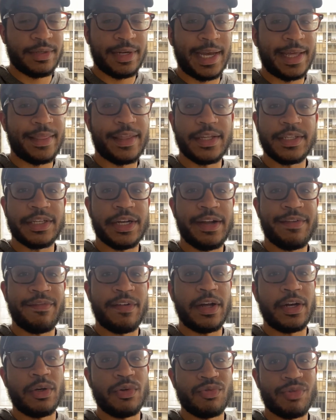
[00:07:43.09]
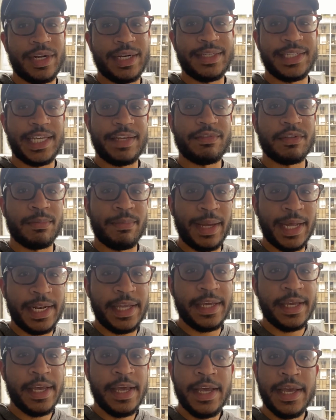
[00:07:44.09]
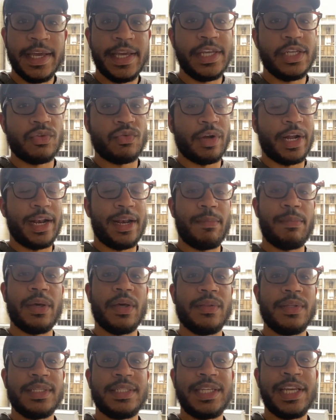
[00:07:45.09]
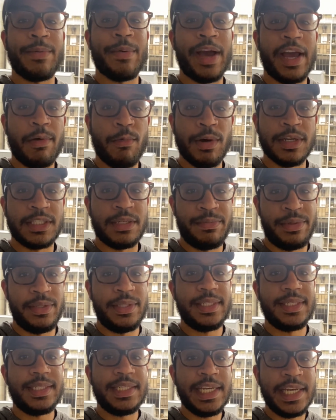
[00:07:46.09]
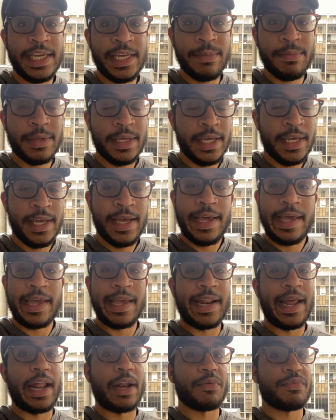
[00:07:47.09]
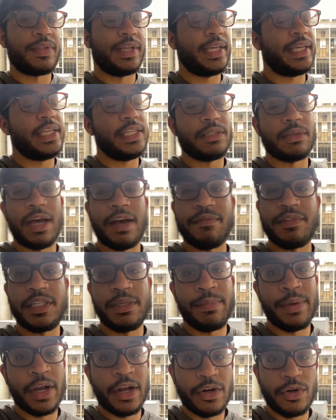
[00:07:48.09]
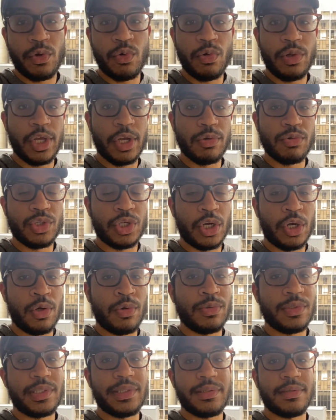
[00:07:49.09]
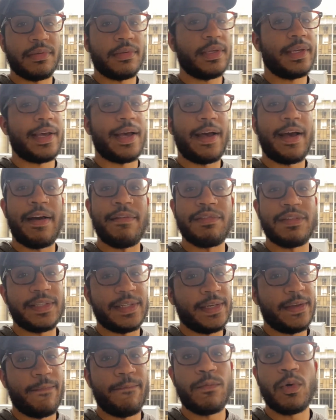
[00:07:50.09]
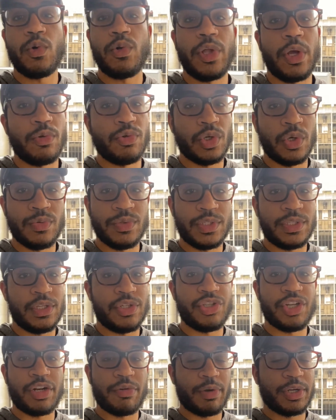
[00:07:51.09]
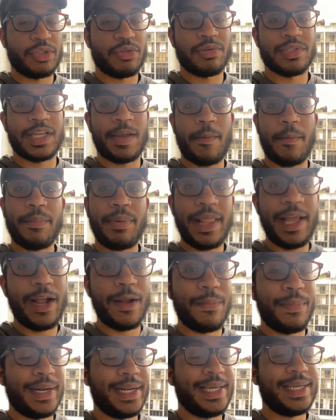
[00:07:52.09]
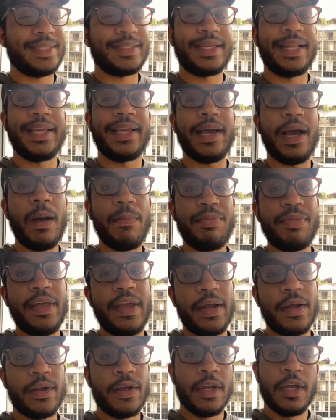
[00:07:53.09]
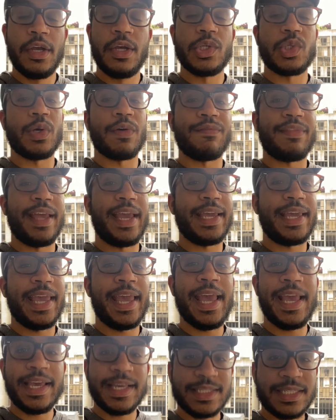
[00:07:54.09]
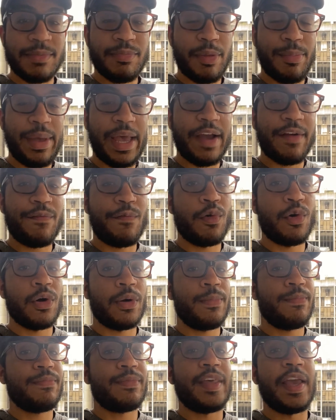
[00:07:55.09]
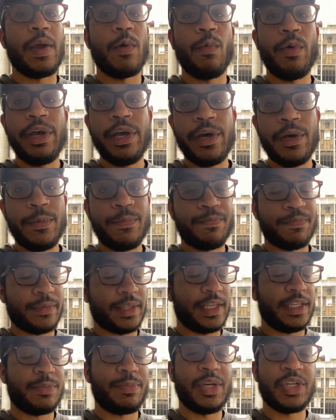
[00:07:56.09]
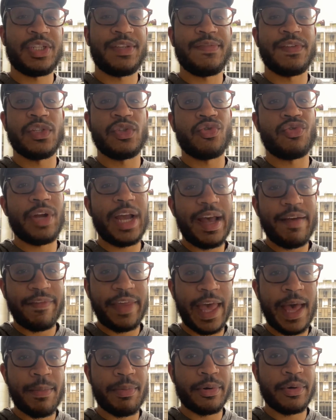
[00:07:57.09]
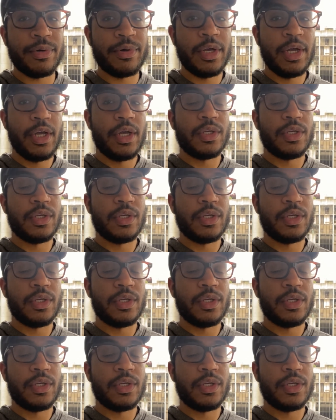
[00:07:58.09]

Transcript: I think Terry Fontenot's ready to save some money. He's ready to build this team how he wants to build this team. And I don't think he's obviously married to Julio Jones. Obviously, Julio Jones is a generational type of player, but he is getting up there. So if they can get something back for him, they will, especially if it's draft capital.